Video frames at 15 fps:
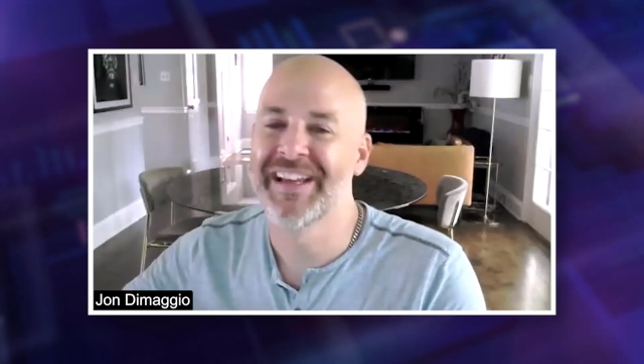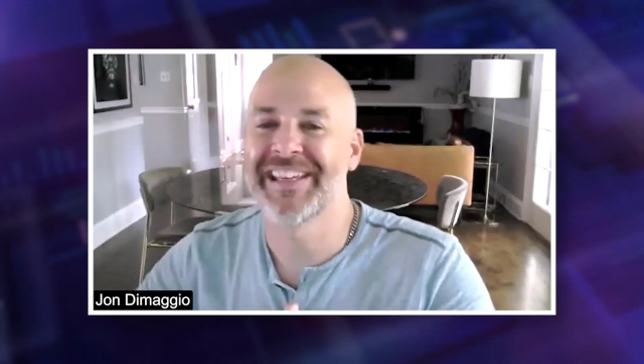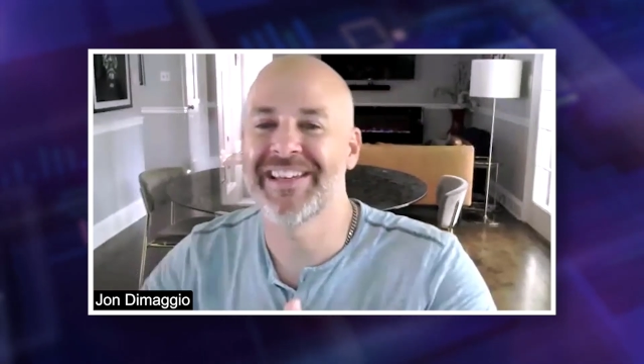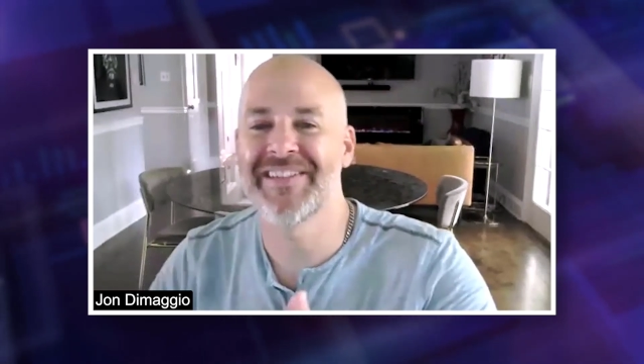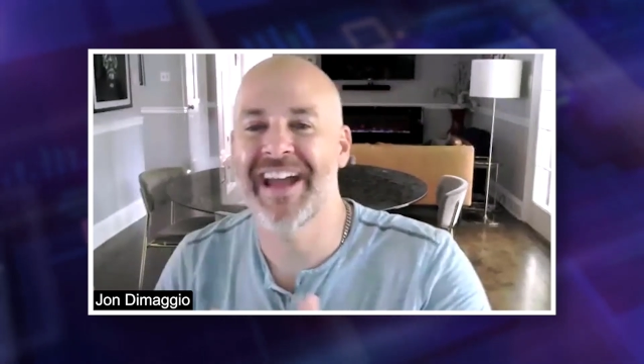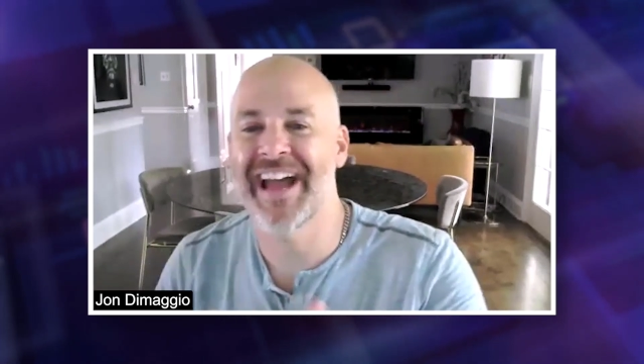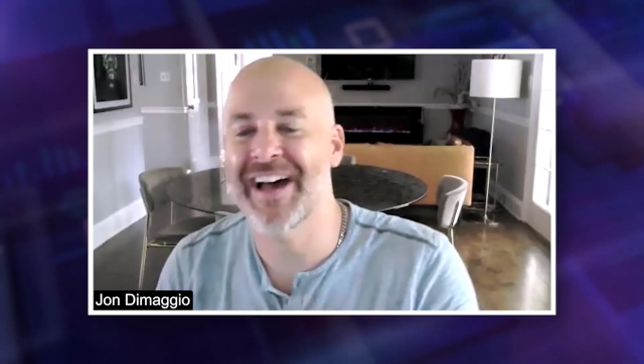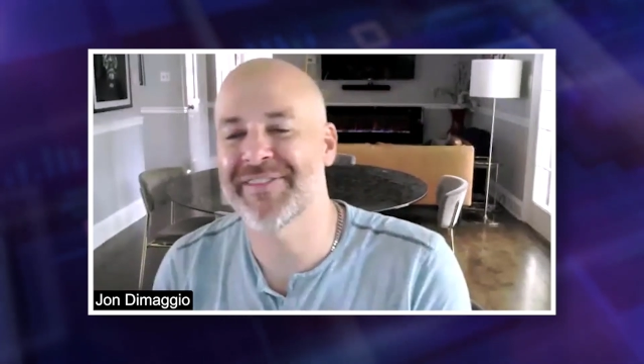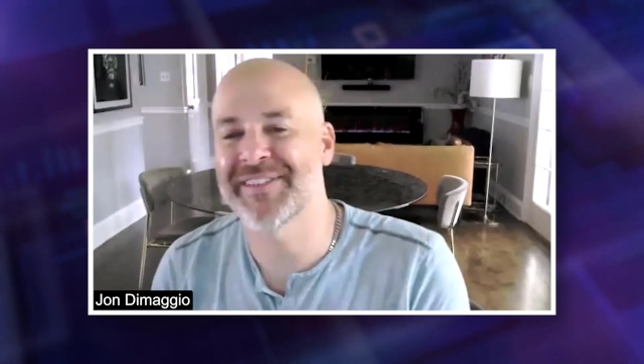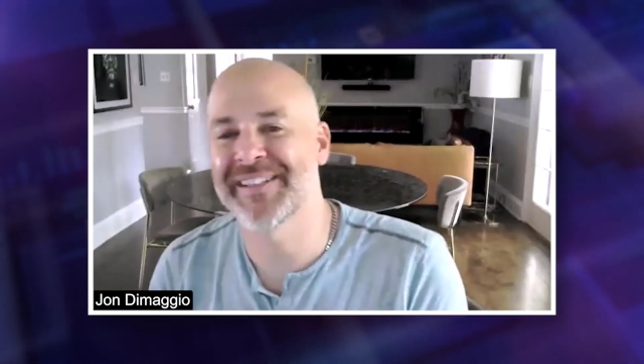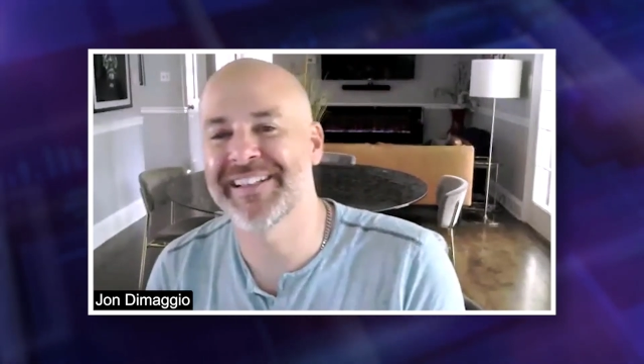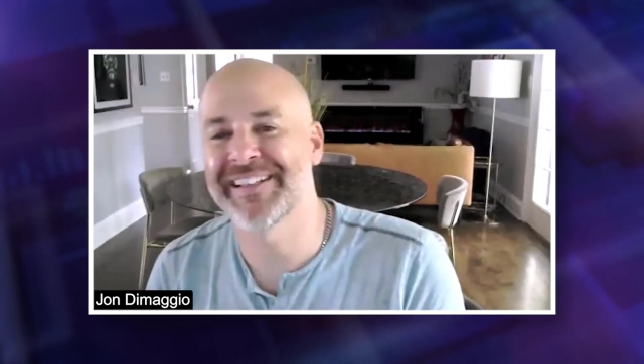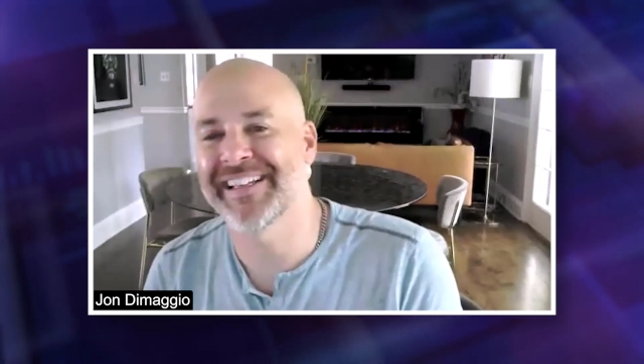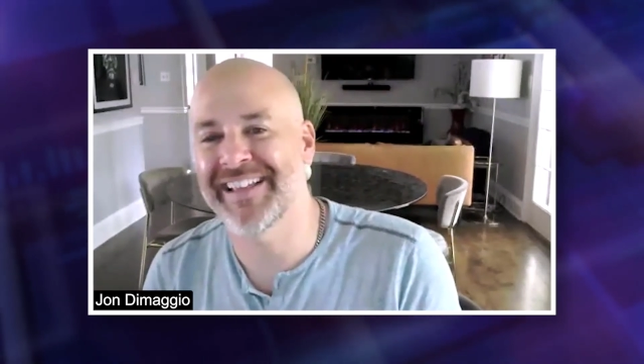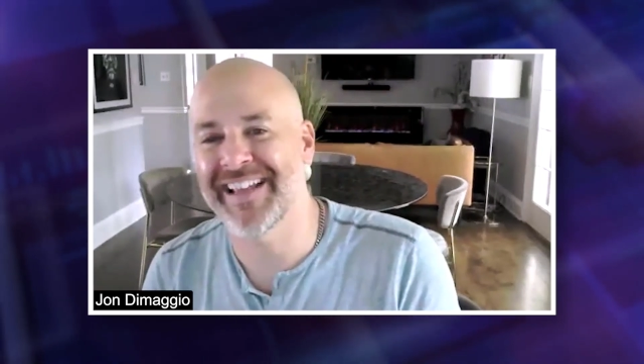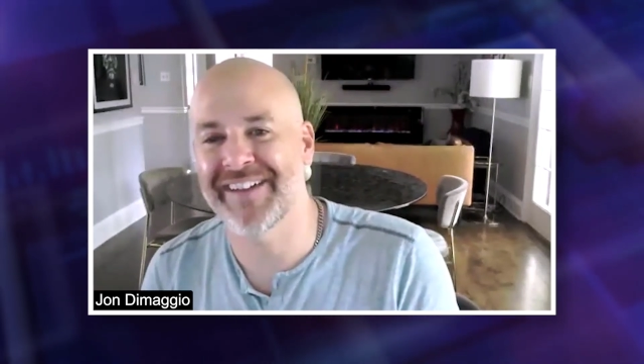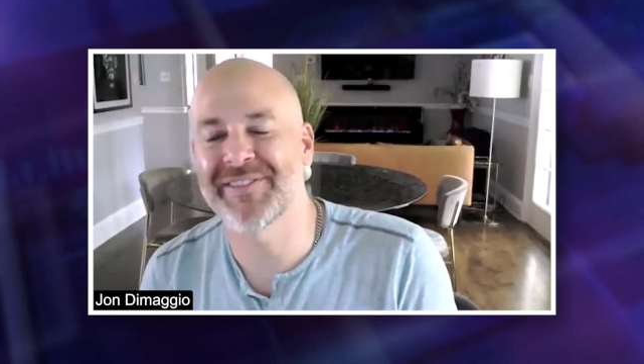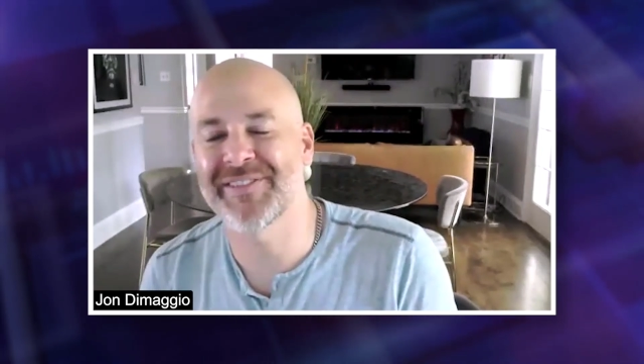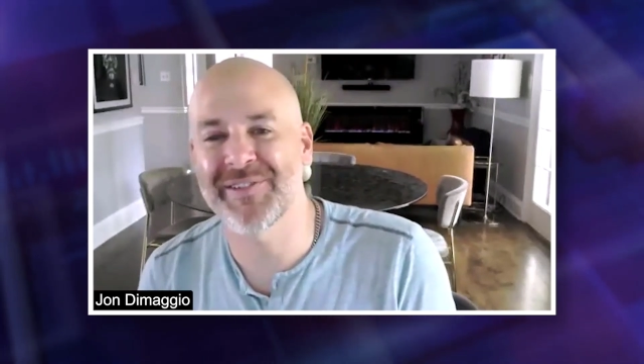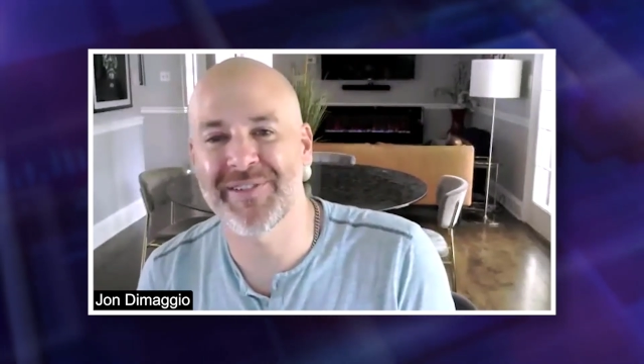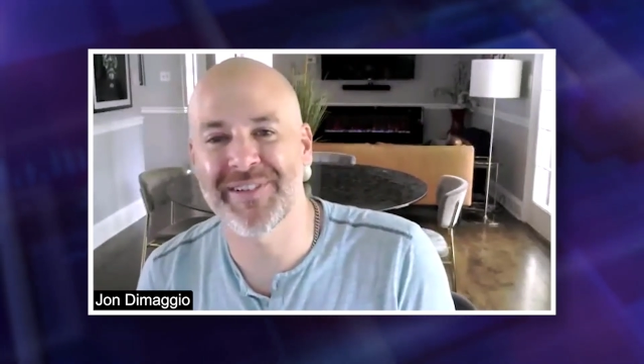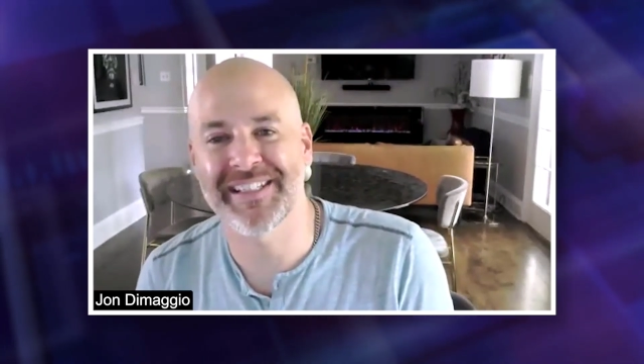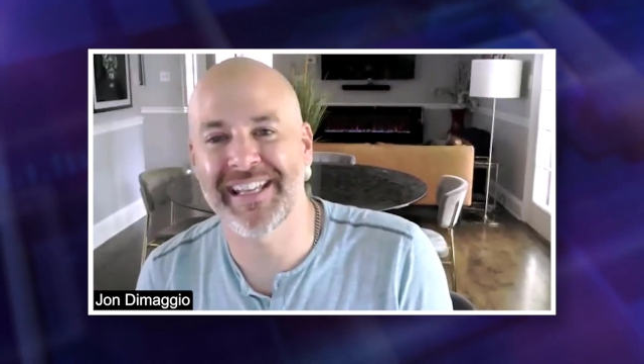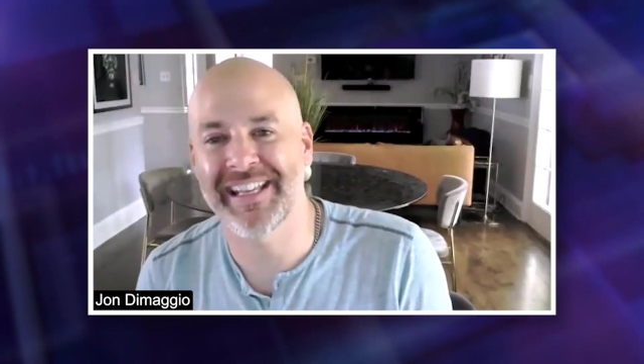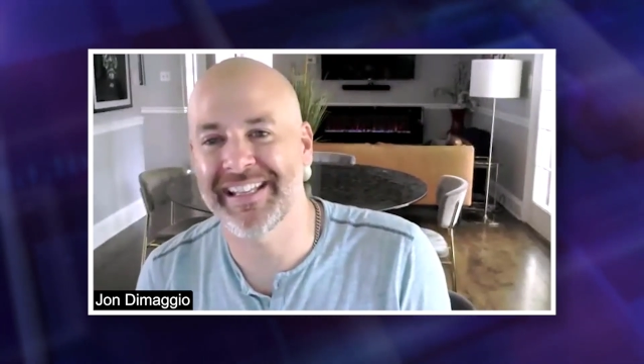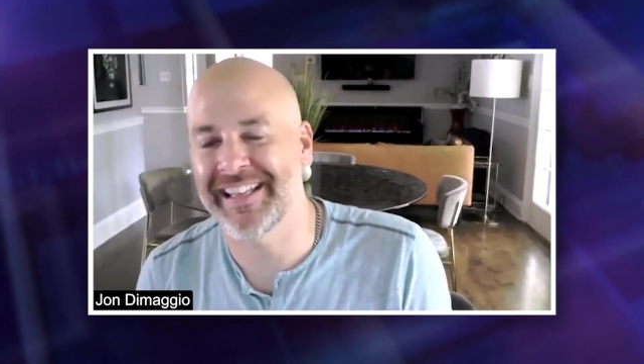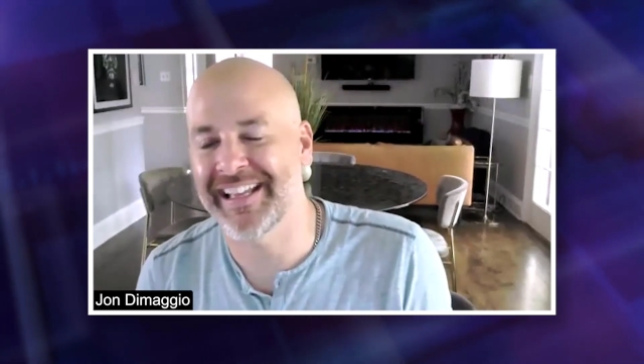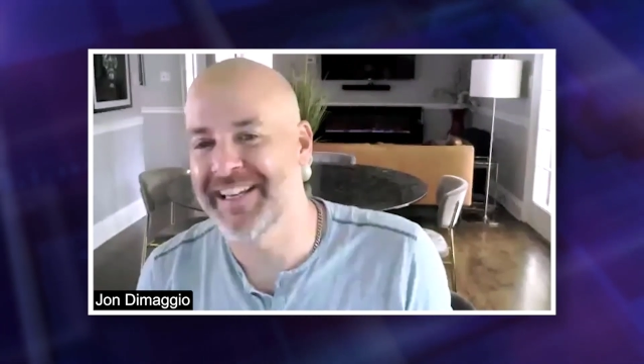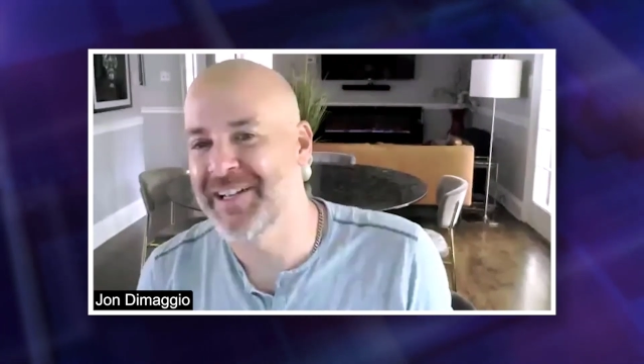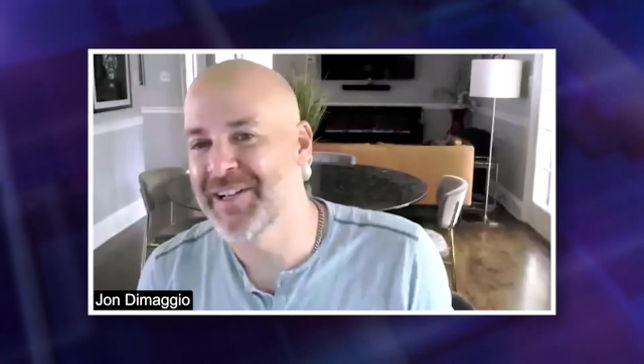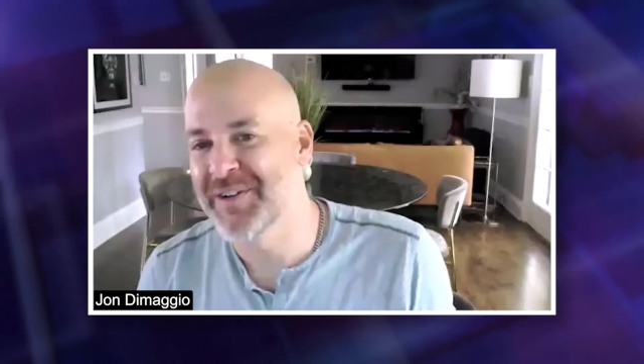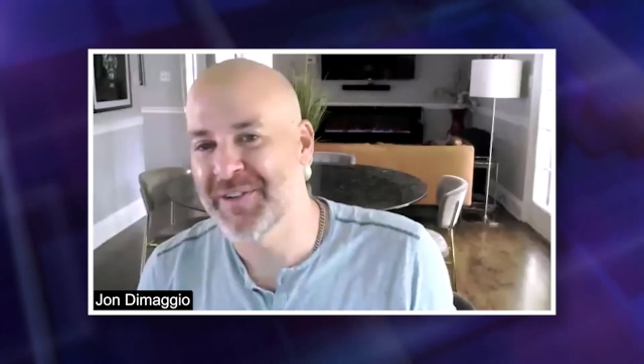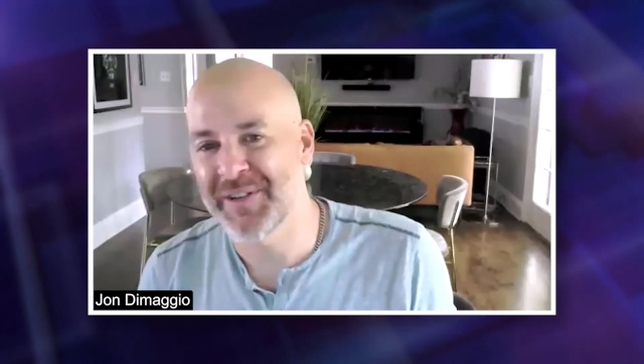You have to you have to understand that